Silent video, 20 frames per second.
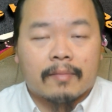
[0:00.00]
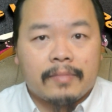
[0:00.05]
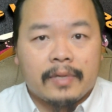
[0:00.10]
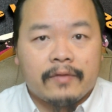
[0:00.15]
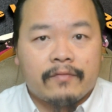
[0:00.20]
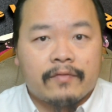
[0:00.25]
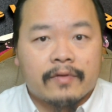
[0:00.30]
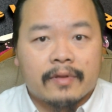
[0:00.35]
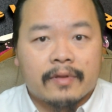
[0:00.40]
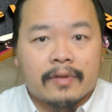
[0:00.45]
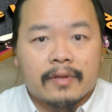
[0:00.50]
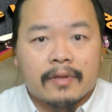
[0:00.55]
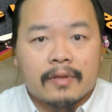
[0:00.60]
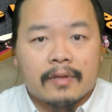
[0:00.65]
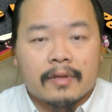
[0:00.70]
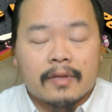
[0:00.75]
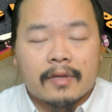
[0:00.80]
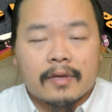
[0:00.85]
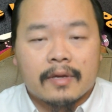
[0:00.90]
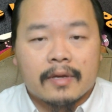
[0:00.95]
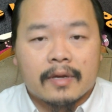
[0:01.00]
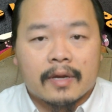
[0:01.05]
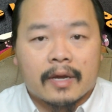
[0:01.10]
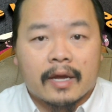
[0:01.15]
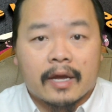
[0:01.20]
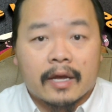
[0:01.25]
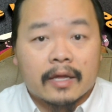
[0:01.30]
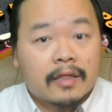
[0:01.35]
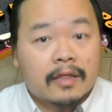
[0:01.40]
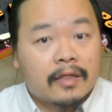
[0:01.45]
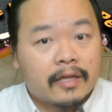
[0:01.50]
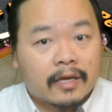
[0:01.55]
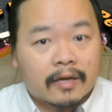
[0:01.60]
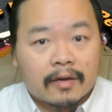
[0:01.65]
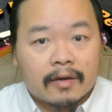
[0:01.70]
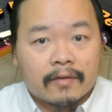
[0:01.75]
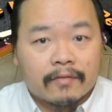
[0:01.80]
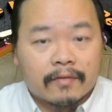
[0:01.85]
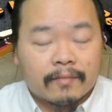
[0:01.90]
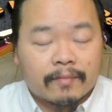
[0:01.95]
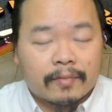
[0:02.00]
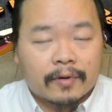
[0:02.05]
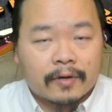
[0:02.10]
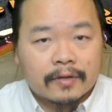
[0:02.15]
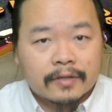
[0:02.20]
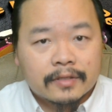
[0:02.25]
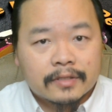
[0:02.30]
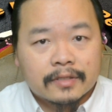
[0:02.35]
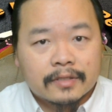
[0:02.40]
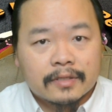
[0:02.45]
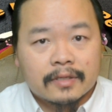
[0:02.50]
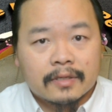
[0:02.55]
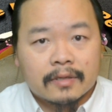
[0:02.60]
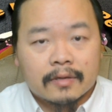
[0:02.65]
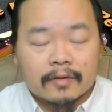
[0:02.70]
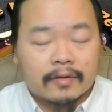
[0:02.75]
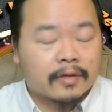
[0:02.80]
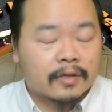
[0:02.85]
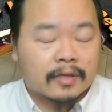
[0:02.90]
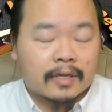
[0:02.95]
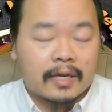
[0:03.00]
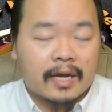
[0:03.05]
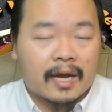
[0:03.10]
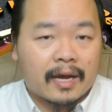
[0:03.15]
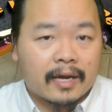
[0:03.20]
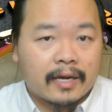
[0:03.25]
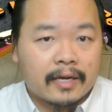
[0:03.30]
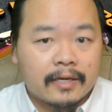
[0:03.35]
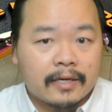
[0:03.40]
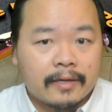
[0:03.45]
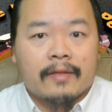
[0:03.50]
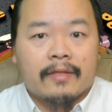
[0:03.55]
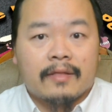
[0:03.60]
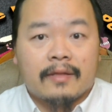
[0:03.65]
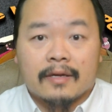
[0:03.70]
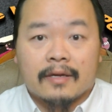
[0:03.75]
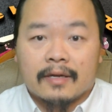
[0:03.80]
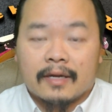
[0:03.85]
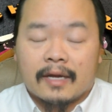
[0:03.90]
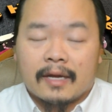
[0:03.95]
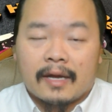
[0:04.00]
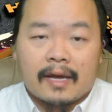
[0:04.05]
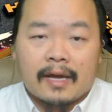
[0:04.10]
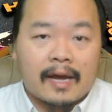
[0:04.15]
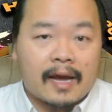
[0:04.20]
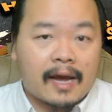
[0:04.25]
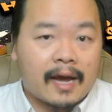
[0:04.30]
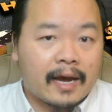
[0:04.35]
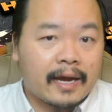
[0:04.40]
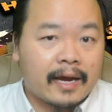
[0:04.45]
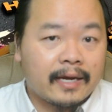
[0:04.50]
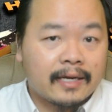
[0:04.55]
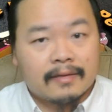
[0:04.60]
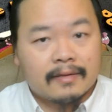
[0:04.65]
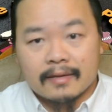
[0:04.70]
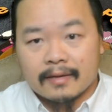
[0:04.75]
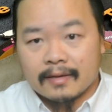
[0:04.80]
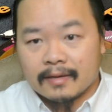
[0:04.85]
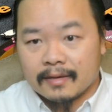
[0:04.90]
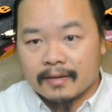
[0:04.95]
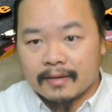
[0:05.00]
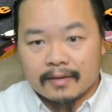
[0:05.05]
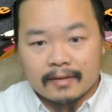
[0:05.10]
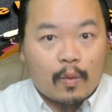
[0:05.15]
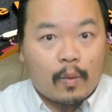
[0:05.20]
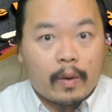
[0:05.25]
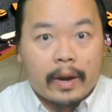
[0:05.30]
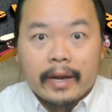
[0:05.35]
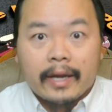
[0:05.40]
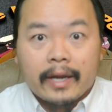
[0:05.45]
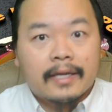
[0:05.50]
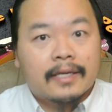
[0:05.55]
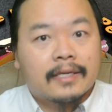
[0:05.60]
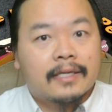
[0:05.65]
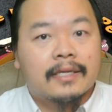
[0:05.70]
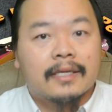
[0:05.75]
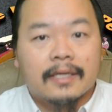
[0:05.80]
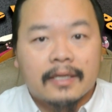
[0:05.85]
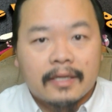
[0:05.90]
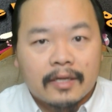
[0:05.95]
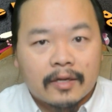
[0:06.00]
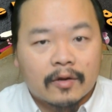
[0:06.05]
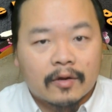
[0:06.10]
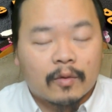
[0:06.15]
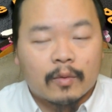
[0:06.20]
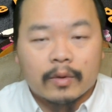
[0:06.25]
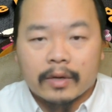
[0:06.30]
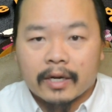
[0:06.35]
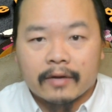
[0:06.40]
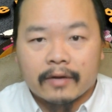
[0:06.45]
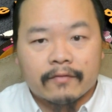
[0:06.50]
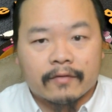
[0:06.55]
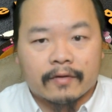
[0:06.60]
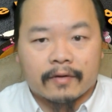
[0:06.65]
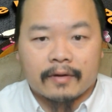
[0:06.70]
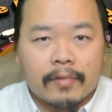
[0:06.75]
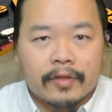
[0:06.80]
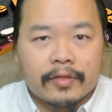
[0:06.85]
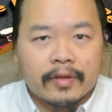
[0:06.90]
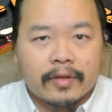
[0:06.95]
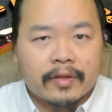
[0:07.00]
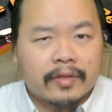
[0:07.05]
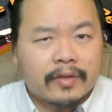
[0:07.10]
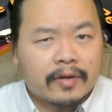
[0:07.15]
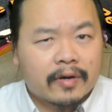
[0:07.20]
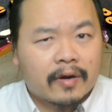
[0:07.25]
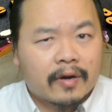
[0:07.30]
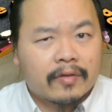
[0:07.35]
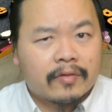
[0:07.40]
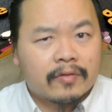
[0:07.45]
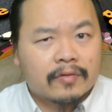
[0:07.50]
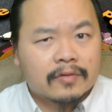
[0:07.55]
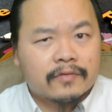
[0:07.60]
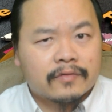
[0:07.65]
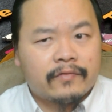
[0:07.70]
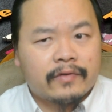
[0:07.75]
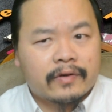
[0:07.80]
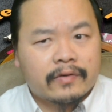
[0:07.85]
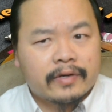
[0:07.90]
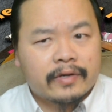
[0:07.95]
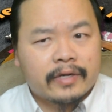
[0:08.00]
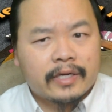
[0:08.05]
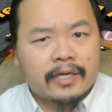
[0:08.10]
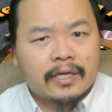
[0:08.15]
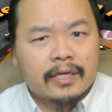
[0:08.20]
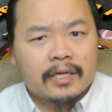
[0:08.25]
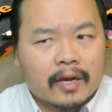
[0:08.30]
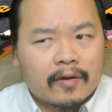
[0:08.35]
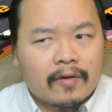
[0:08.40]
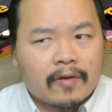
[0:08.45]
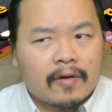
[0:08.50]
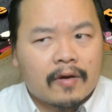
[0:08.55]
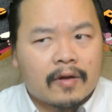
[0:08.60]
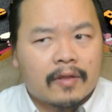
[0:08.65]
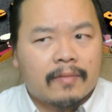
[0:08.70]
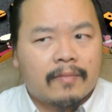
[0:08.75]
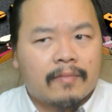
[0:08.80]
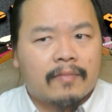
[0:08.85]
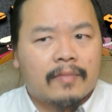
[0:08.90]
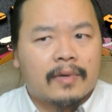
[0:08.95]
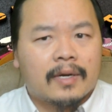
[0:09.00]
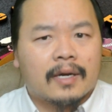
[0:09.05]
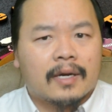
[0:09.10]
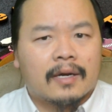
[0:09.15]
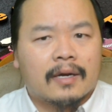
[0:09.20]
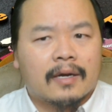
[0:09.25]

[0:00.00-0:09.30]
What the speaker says: even the ethnic of the person or the guide, the height, the weight, whatever. But then there are those I call them